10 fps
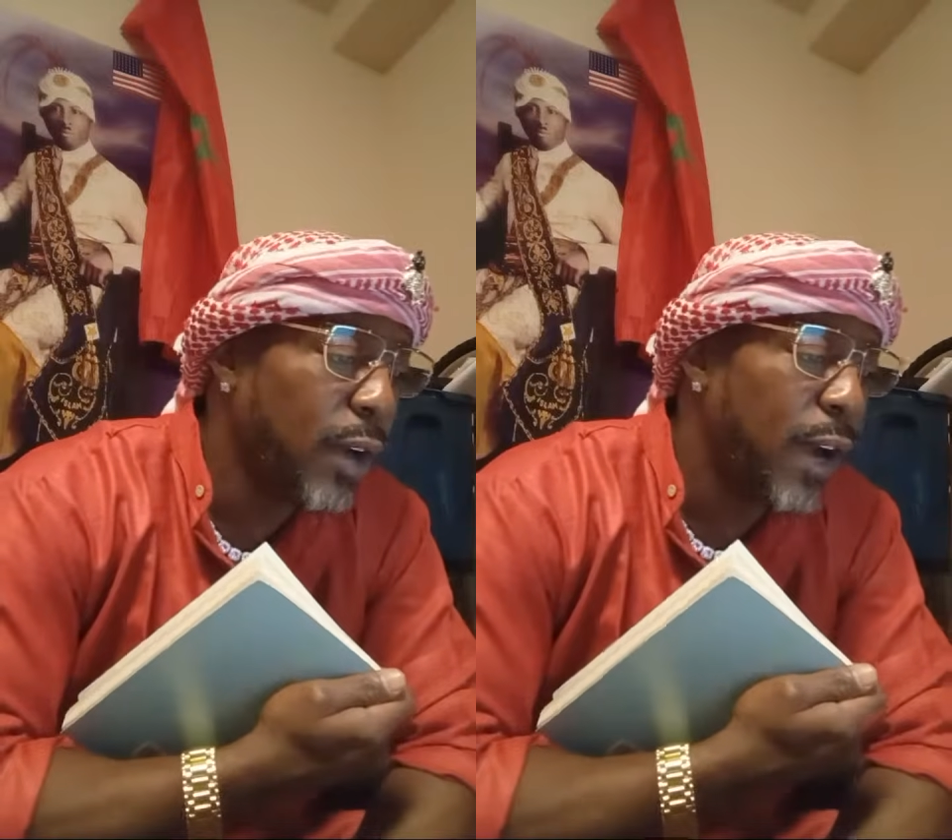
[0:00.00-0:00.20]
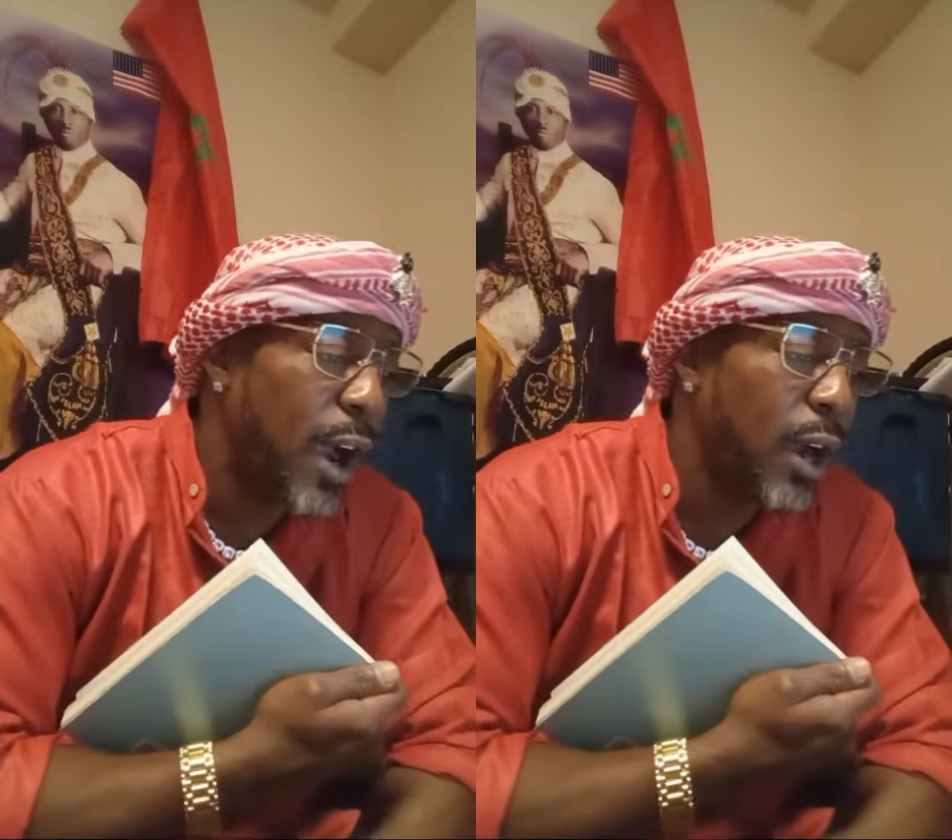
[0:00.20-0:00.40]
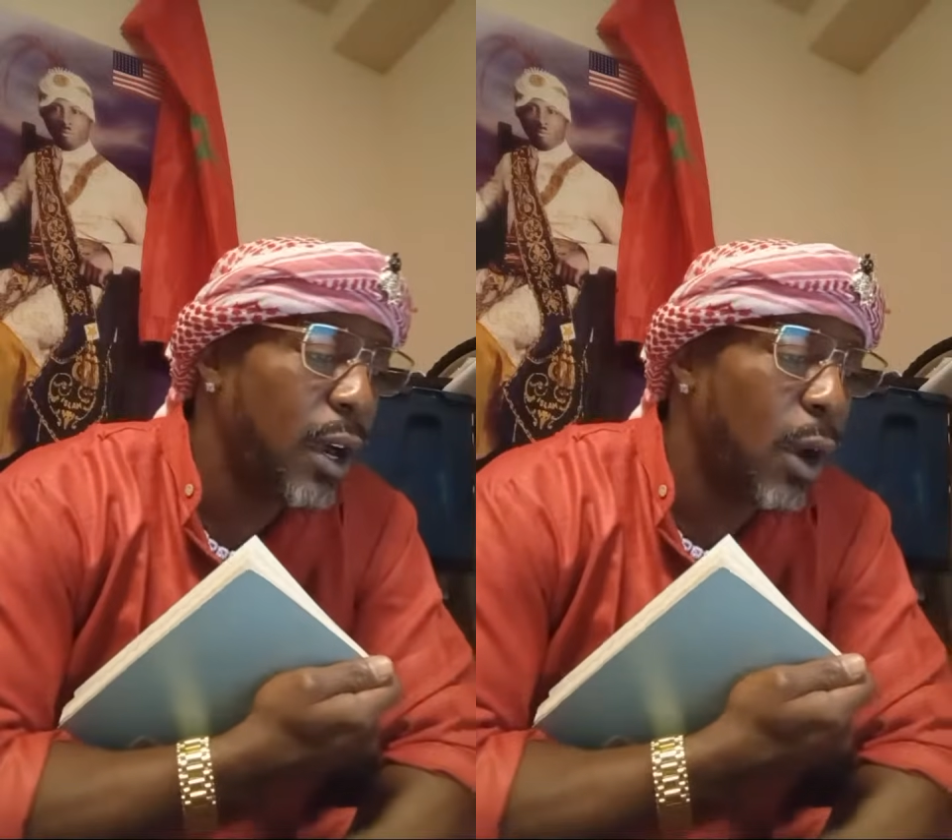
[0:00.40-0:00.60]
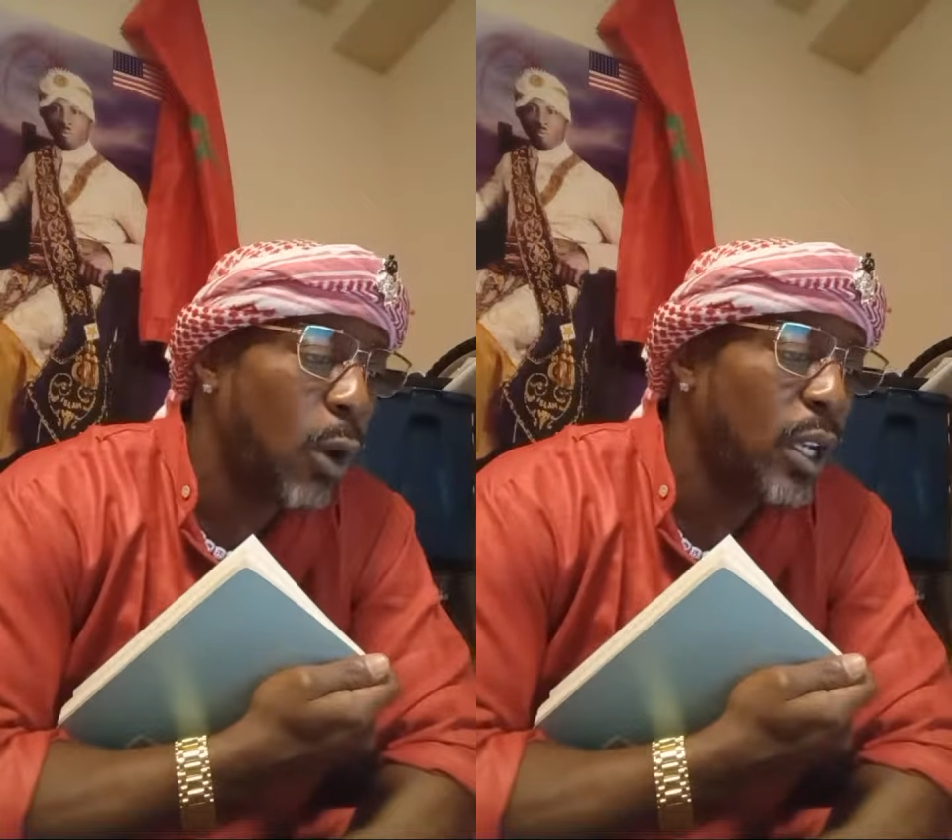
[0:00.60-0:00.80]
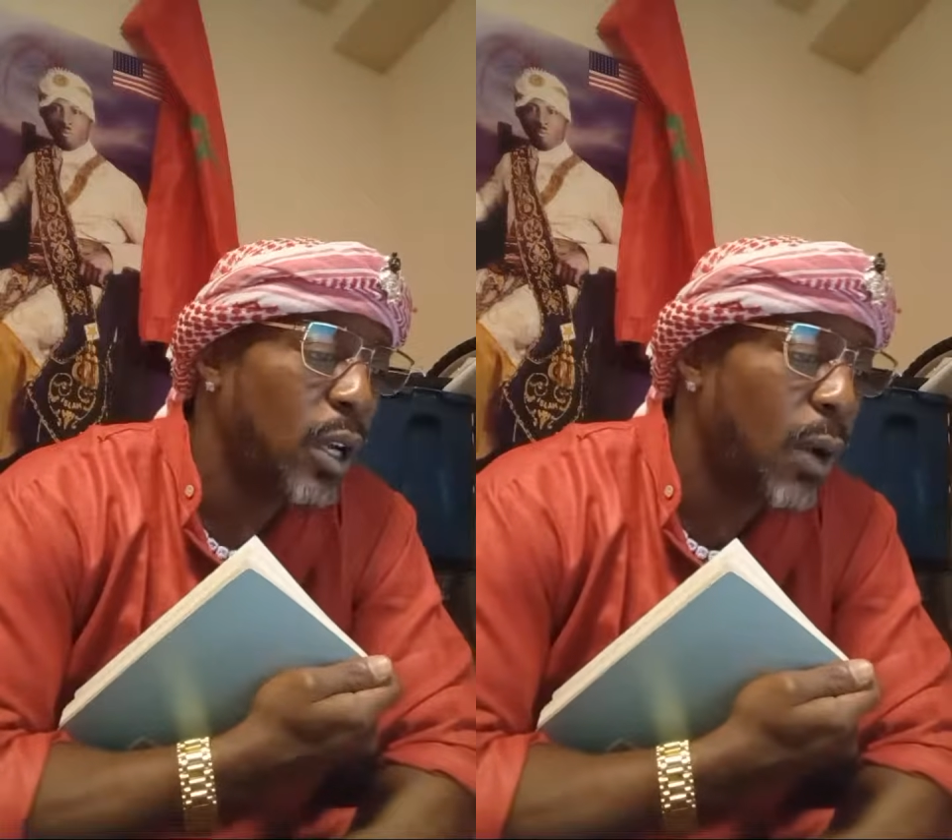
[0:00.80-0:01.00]
our
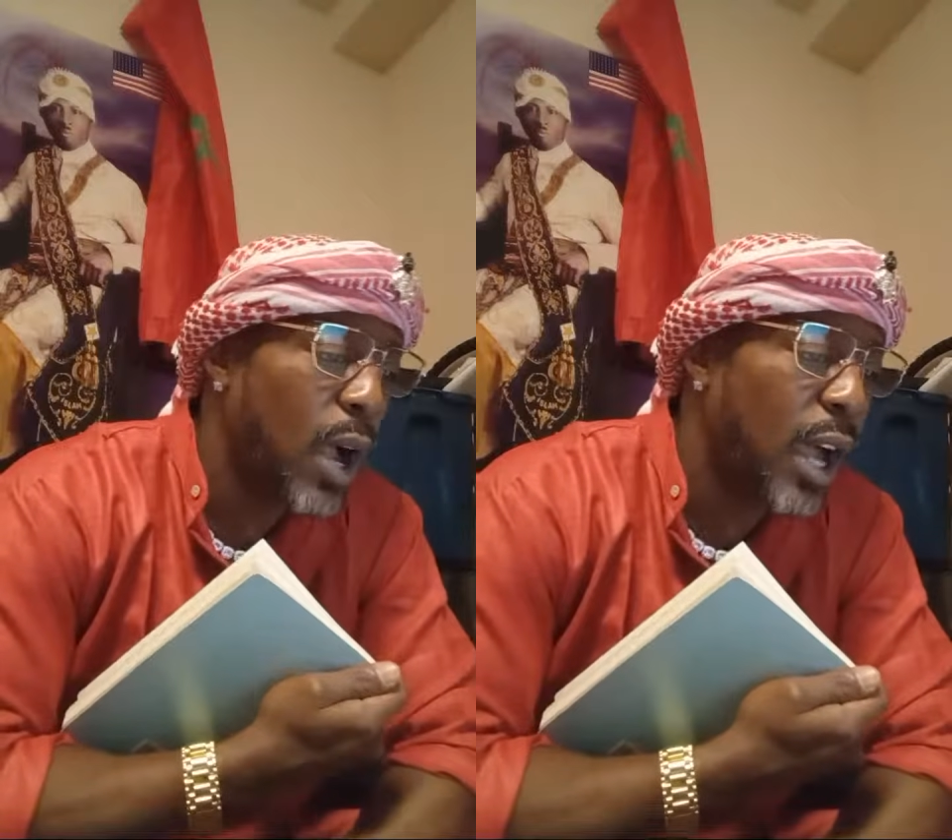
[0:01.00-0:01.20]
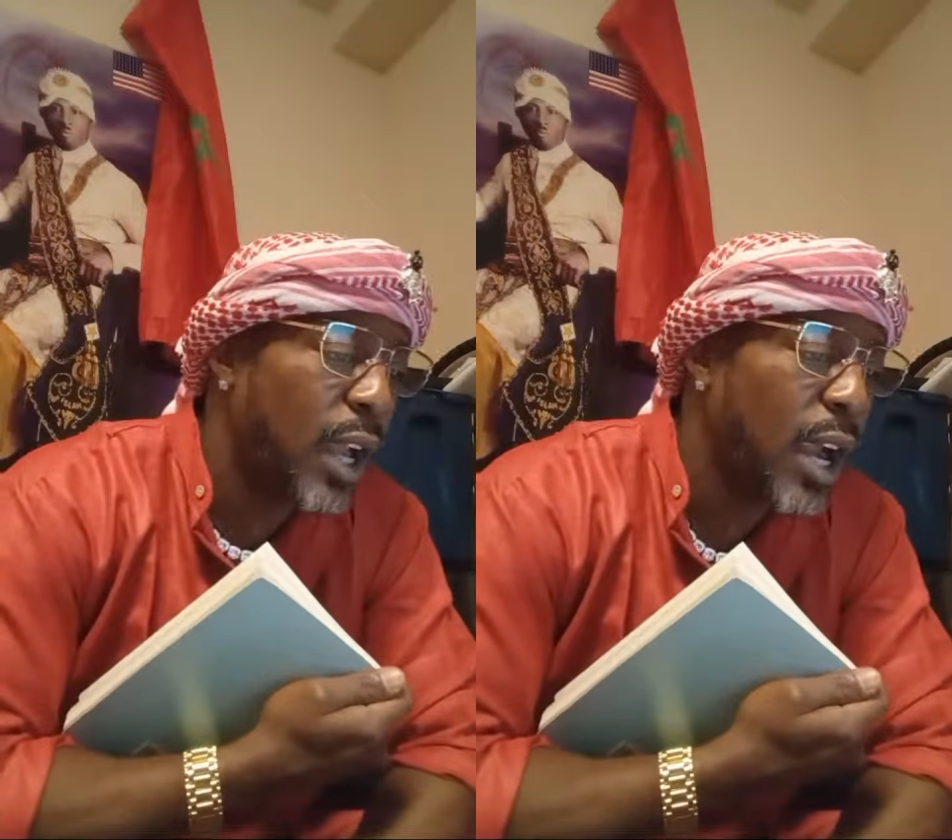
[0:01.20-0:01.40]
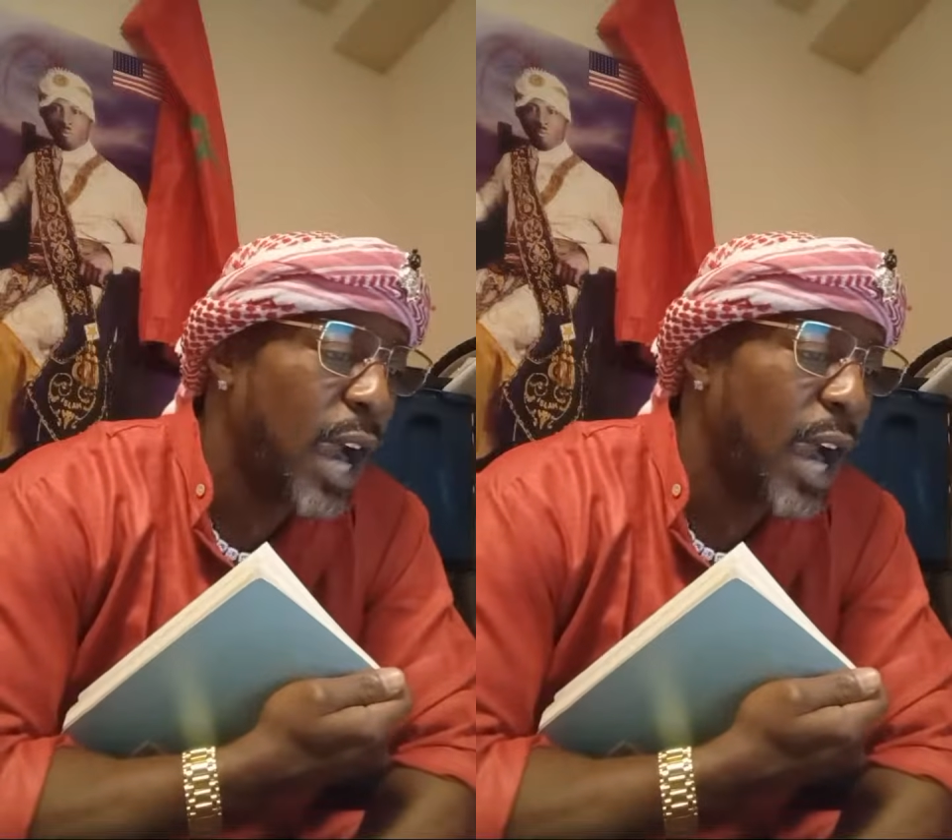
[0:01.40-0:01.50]
Holy Quran